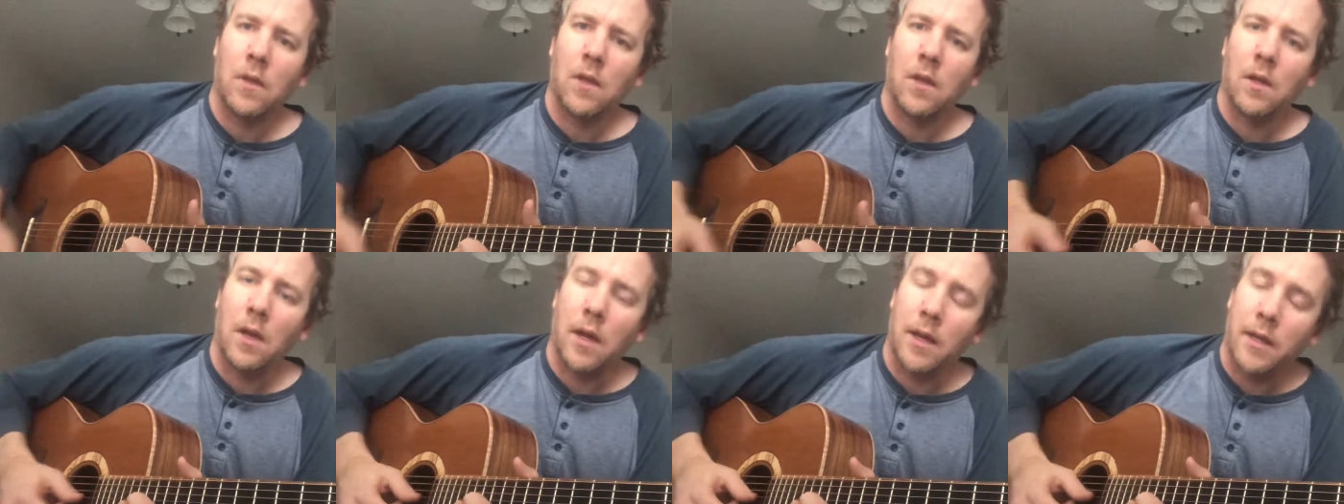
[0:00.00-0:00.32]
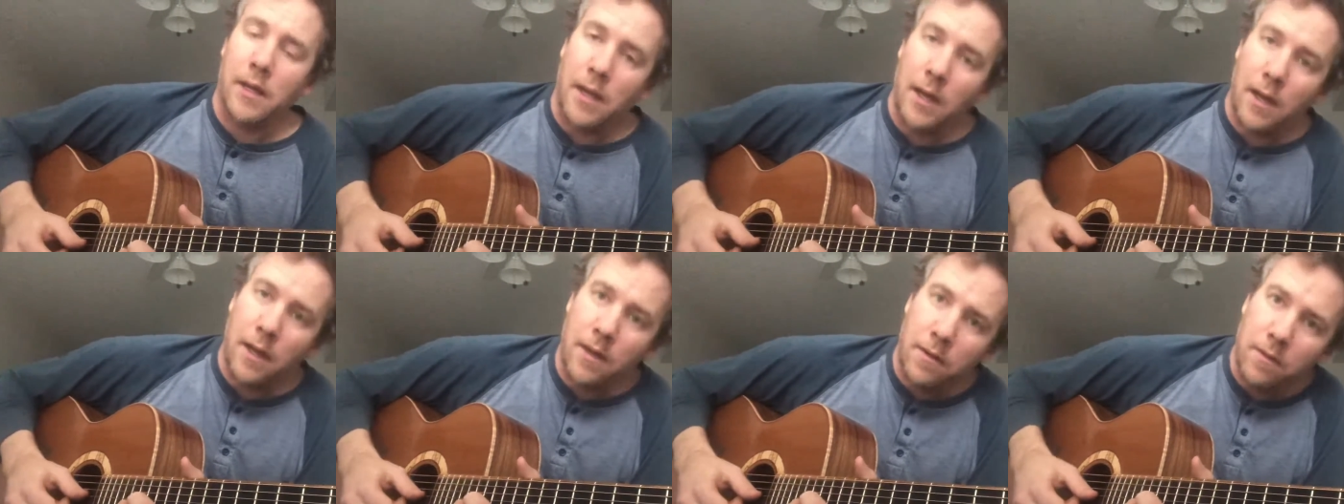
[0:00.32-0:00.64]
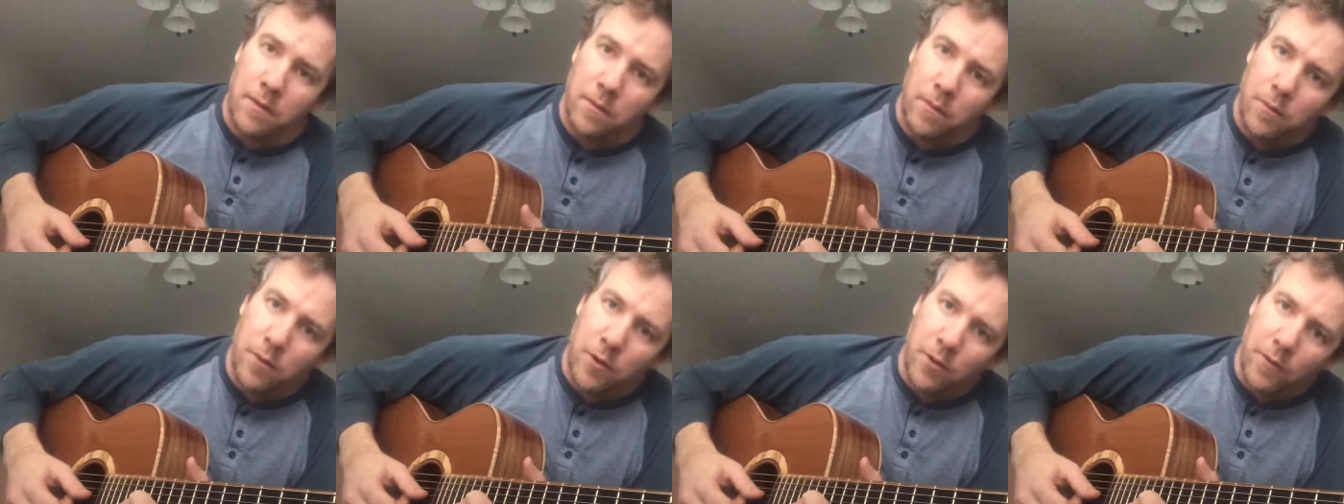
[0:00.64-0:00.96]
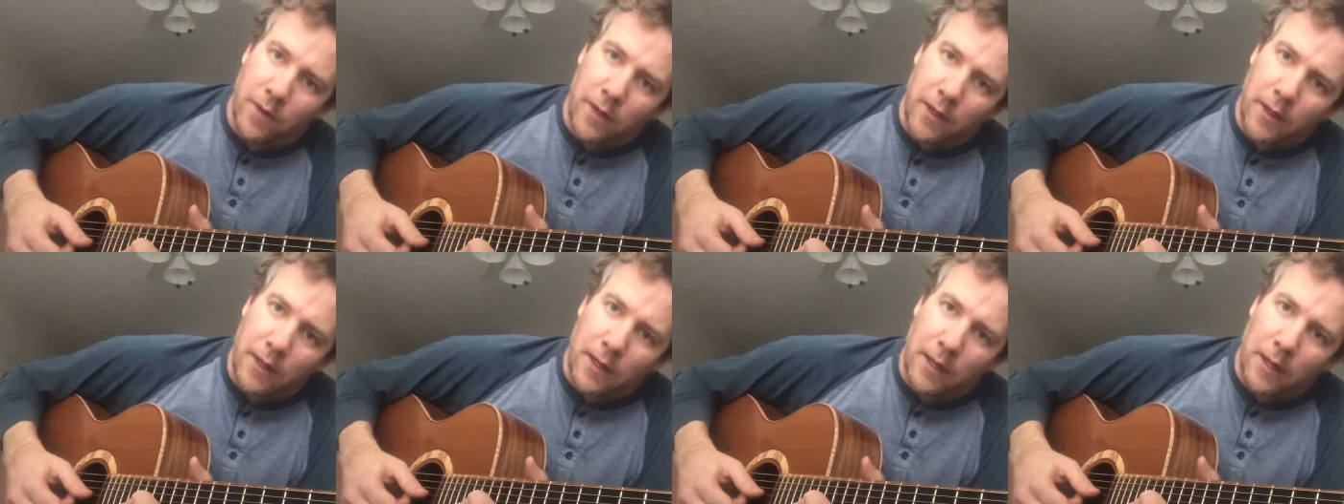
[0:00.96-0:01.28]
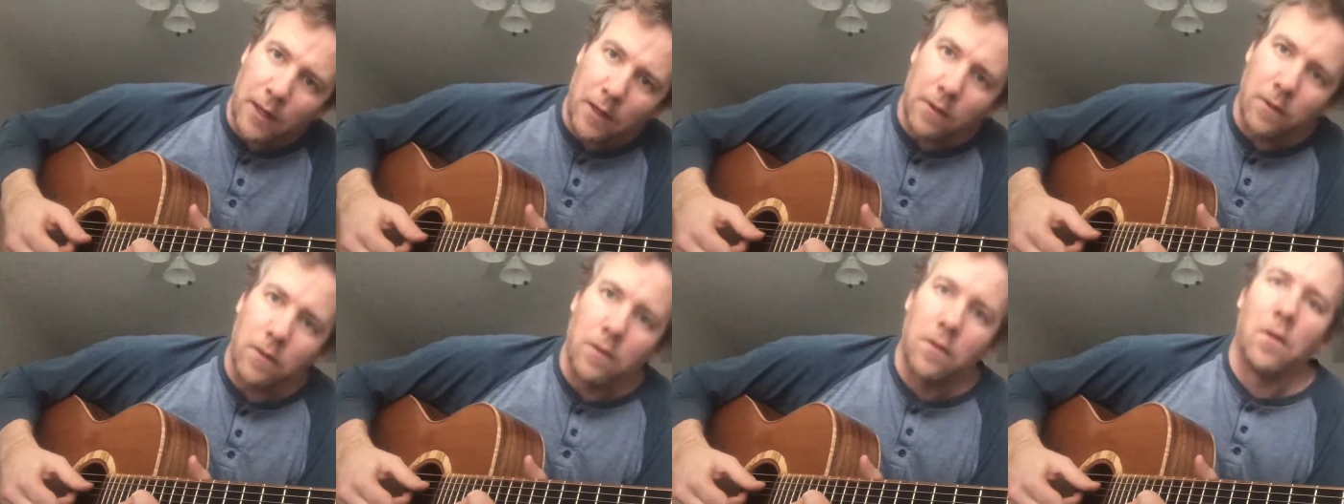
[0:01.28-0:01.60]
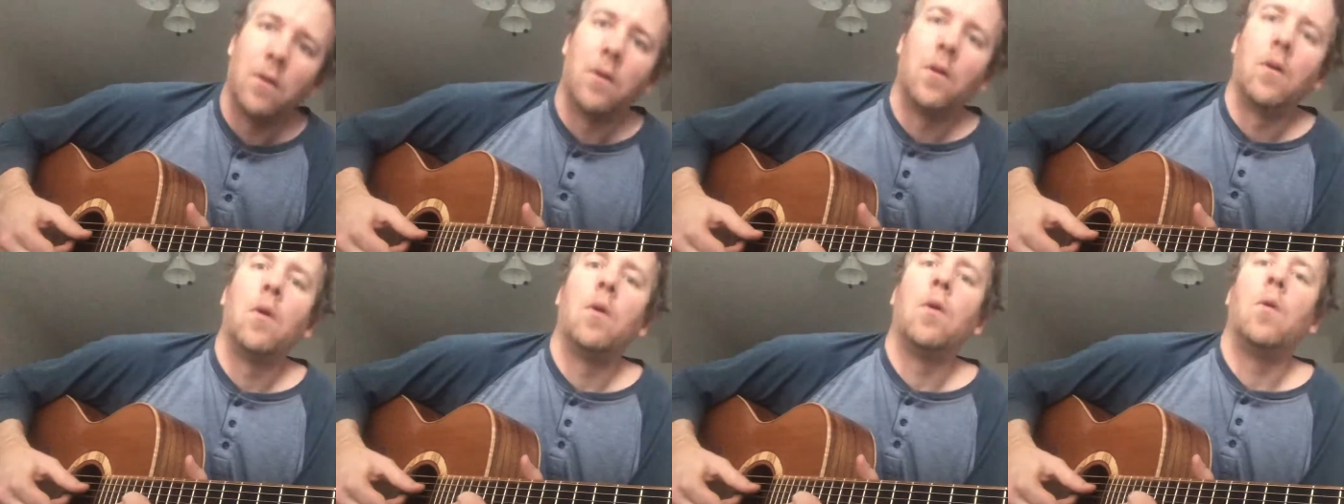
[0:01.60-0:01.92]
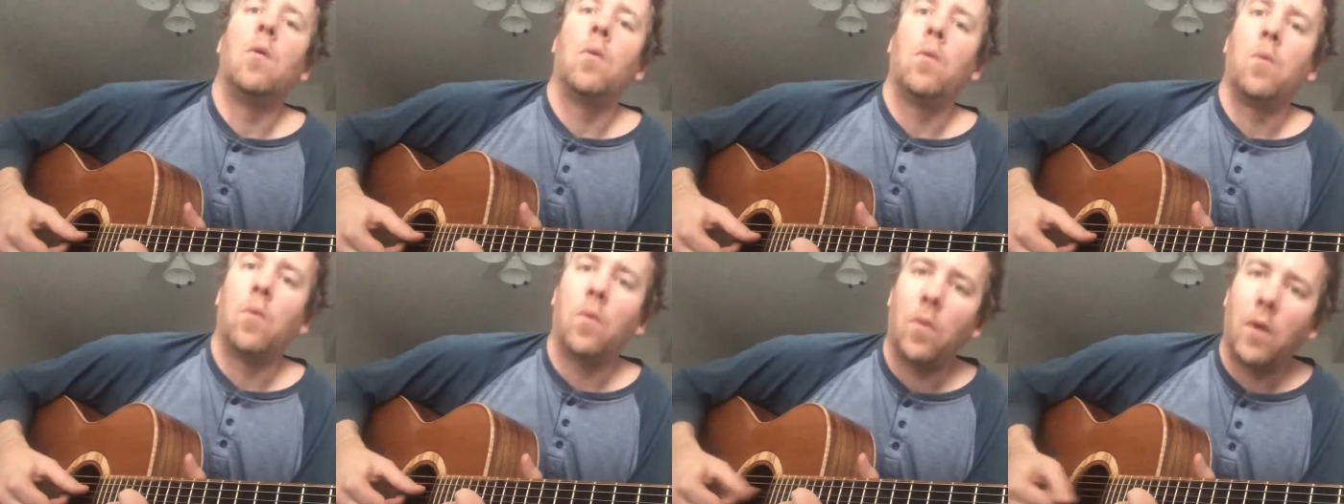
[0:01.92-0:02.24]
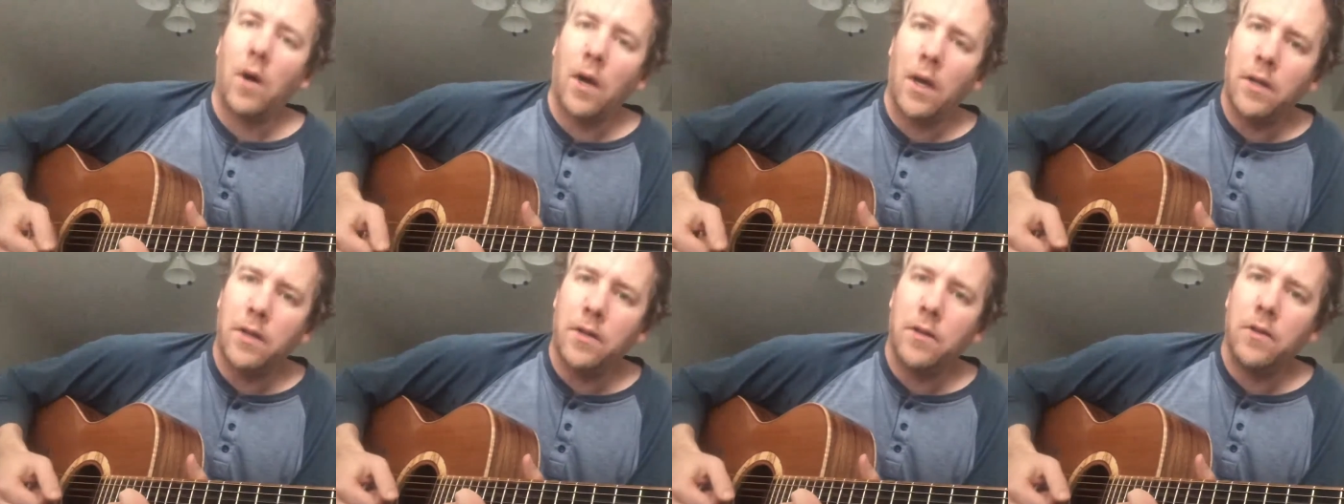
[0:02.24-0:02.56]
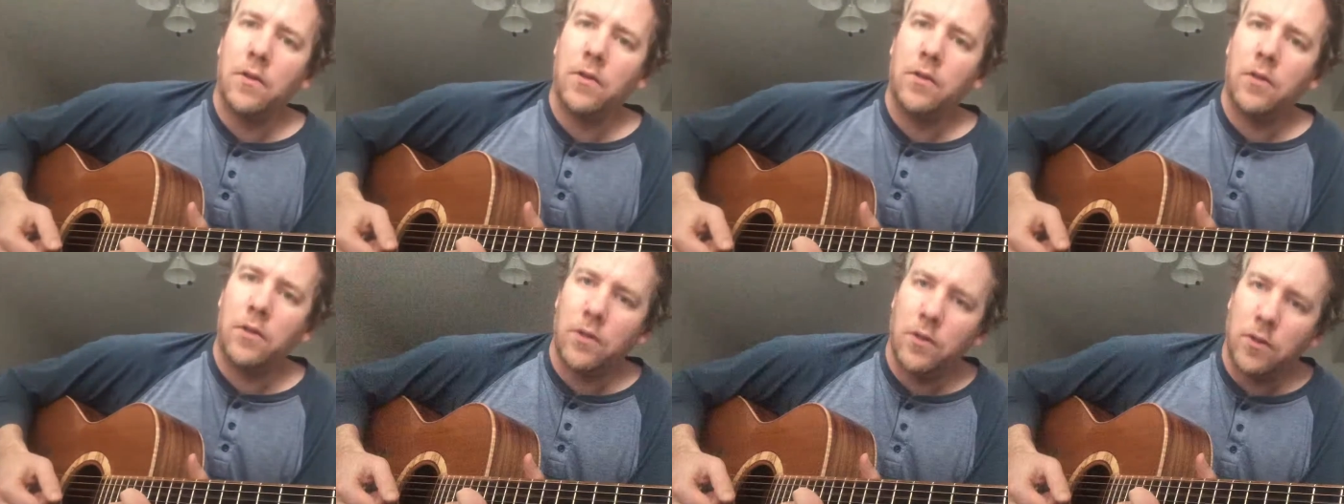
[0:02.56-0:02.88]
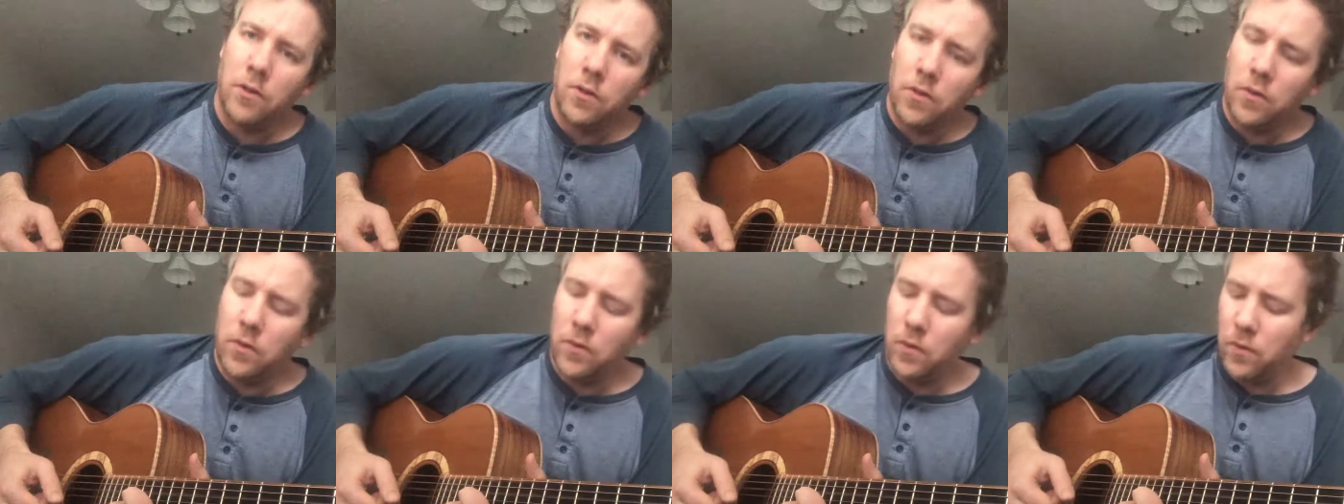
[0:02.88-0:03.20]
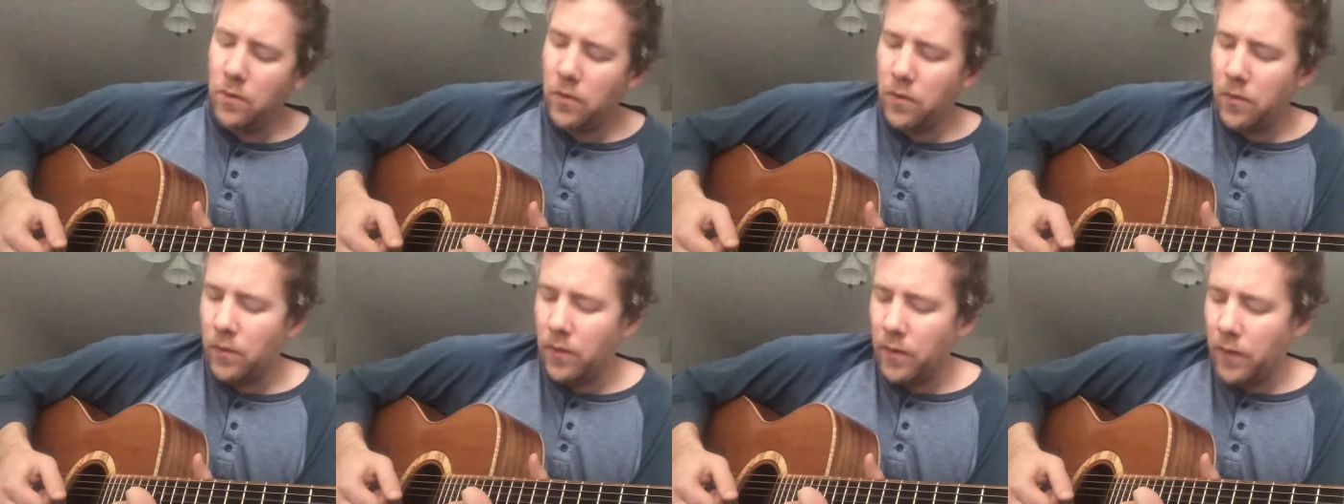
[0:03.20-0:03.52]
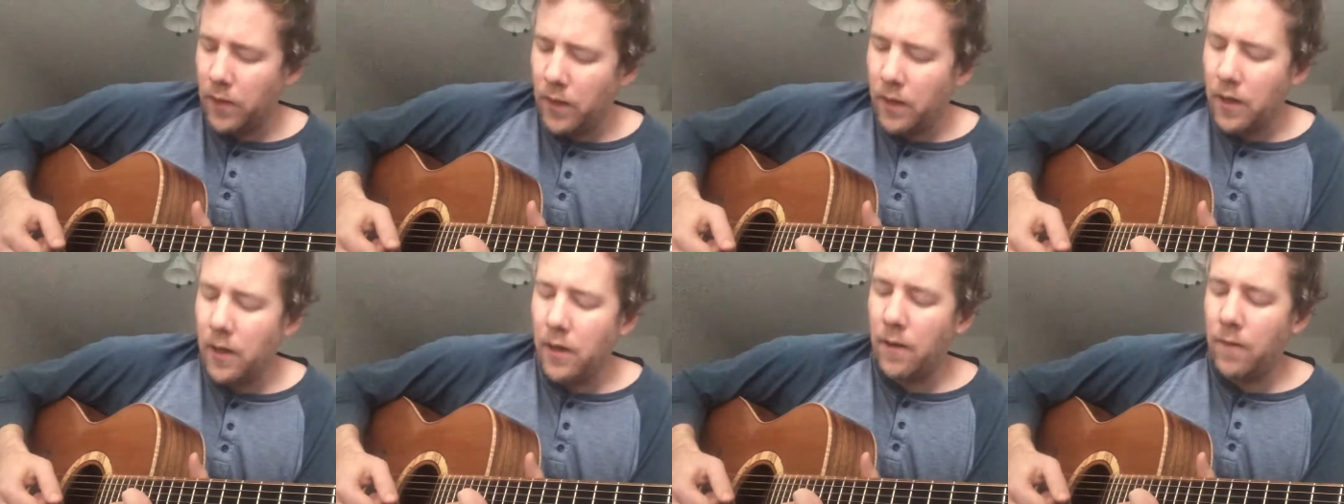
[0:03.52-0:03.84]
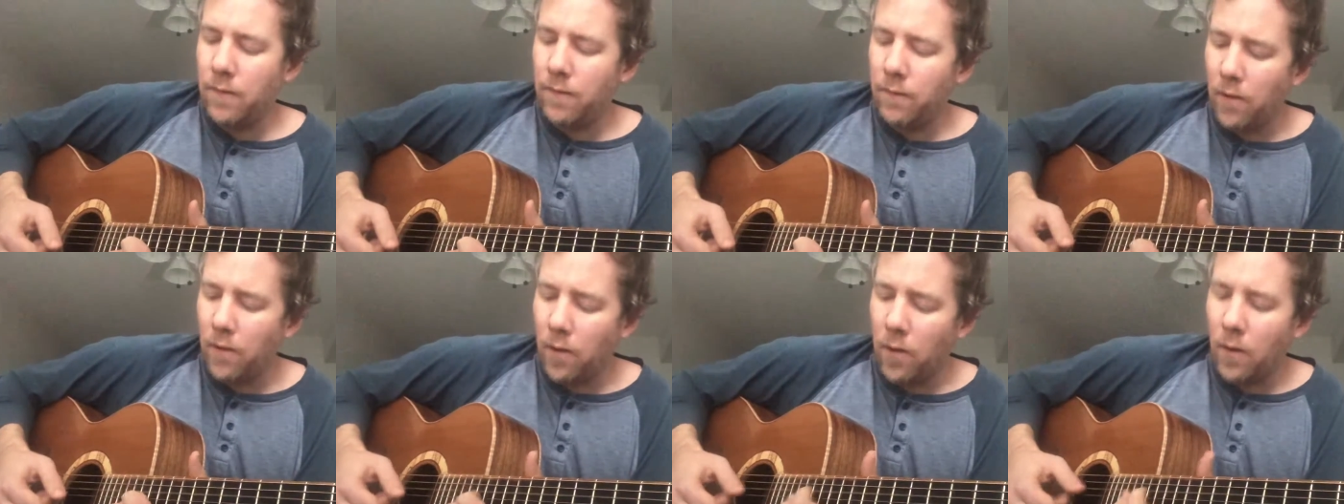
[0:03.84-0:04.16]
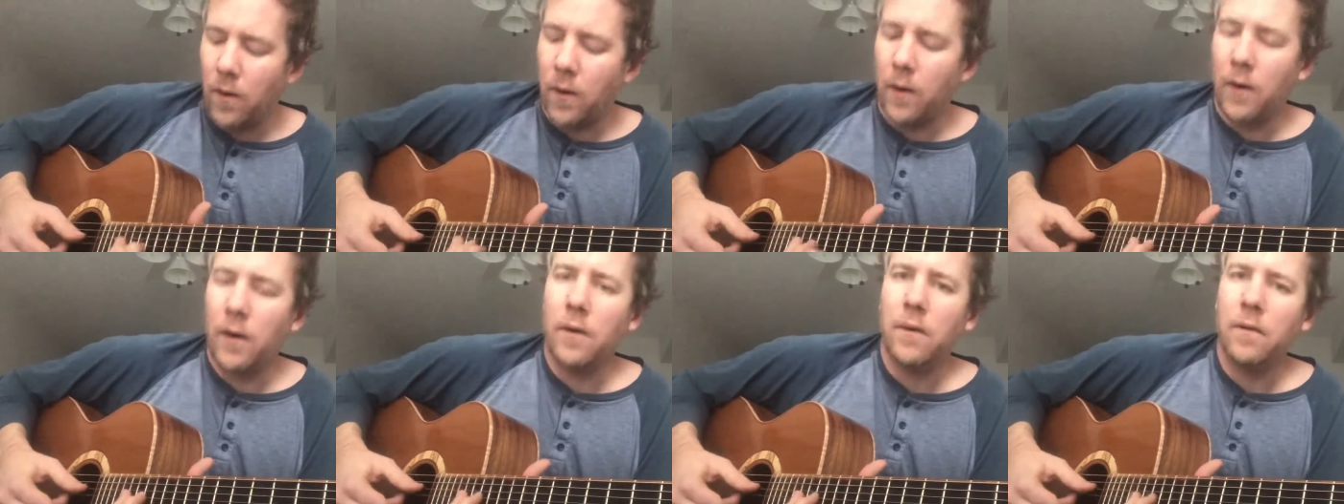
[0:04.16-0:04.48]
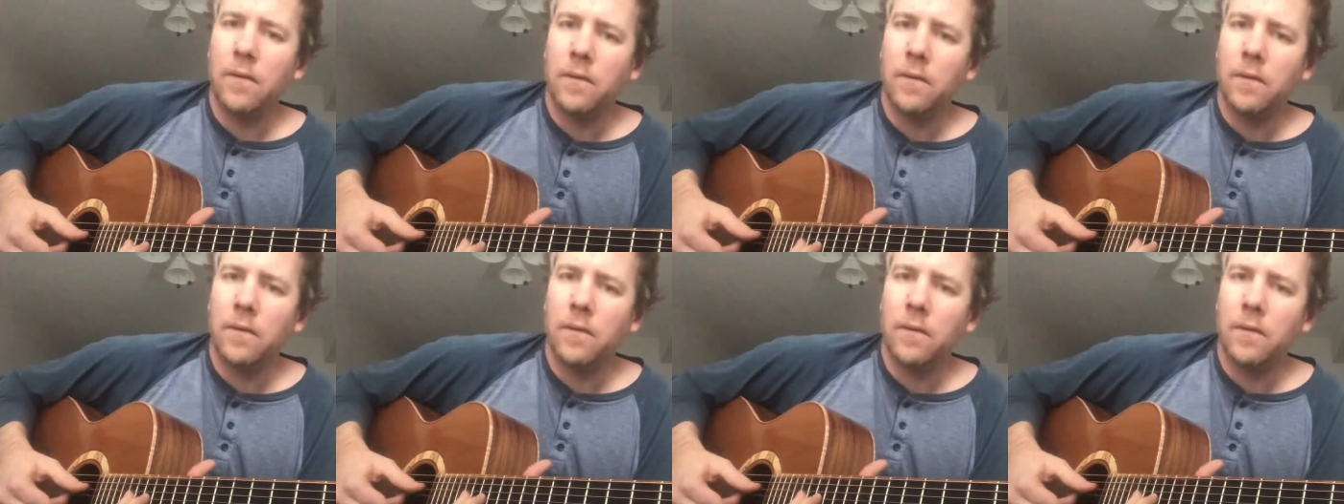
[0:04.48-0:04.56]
Again, moving down. 1, 2, 3, 4.